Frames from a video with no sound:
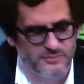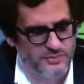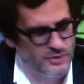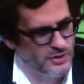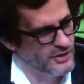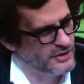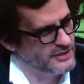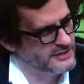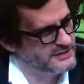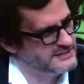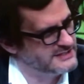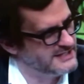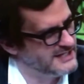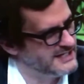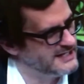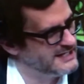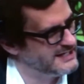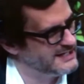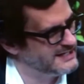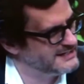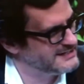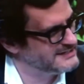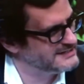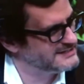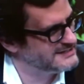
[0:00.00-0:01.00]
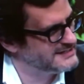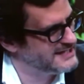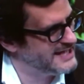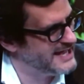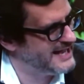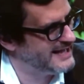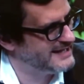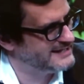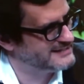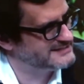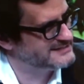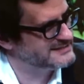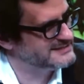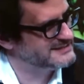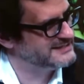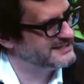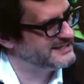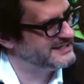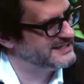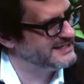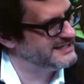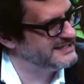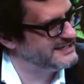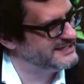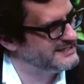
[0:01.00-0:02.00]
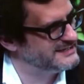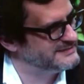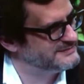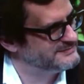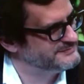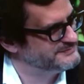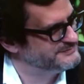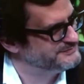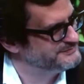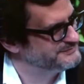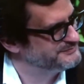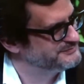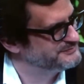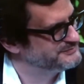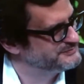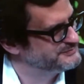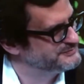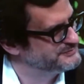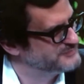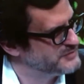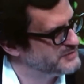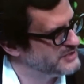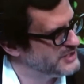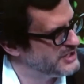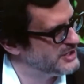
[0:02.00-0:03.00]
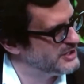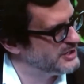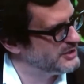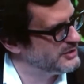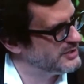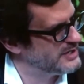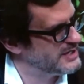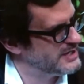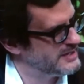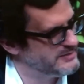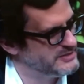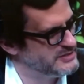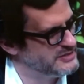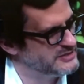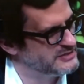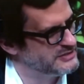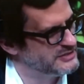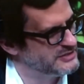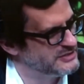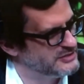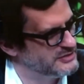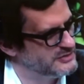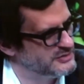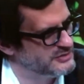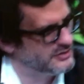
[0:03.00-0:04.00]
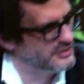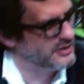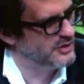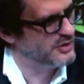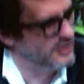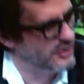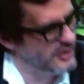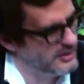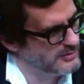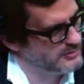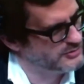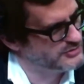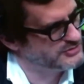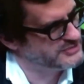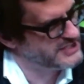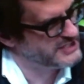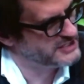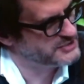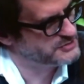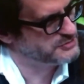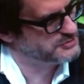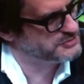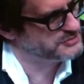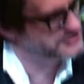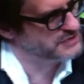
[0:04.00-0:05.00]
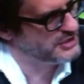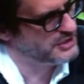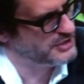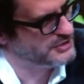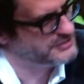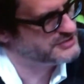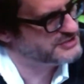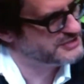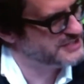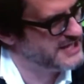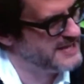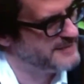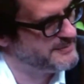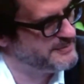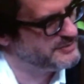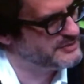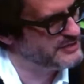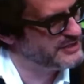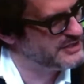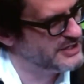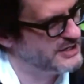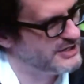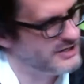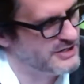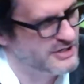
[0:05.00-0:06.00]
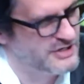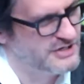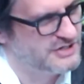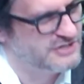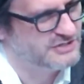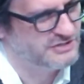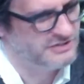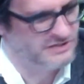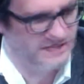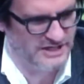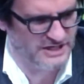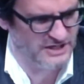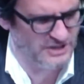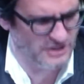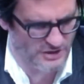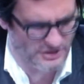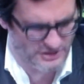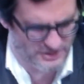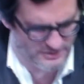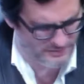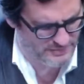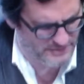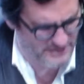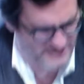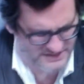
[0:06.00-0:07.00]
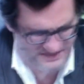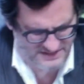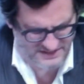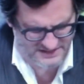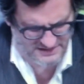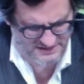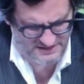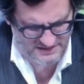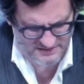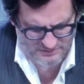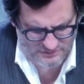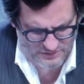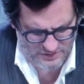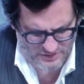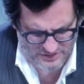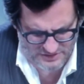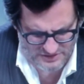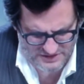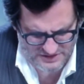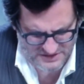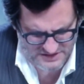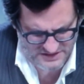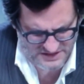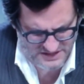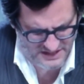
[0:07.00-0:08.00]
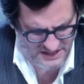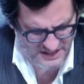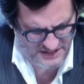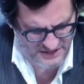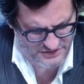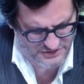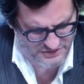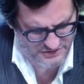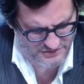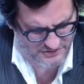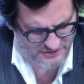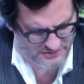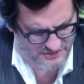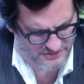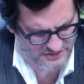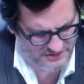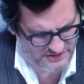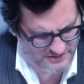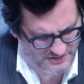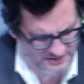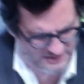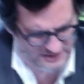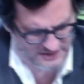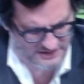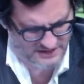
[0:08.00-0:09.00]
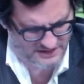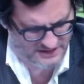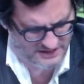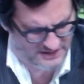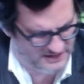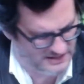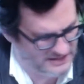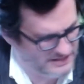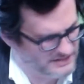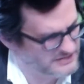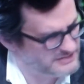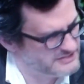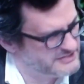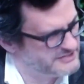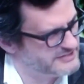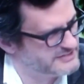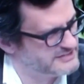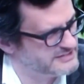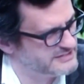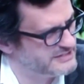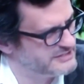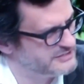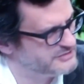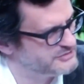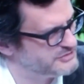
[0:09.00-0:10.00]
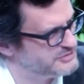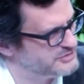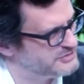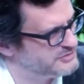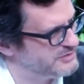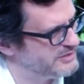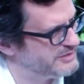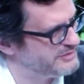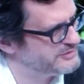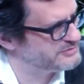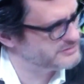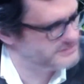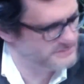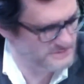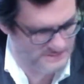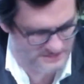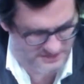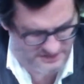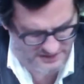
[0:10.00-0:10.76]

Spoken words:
broad daylight attacks in India. You know, I mean, the horrible sexual assaults that happened there, like on the bus, they murdered this teenager and seriously injured 2 others.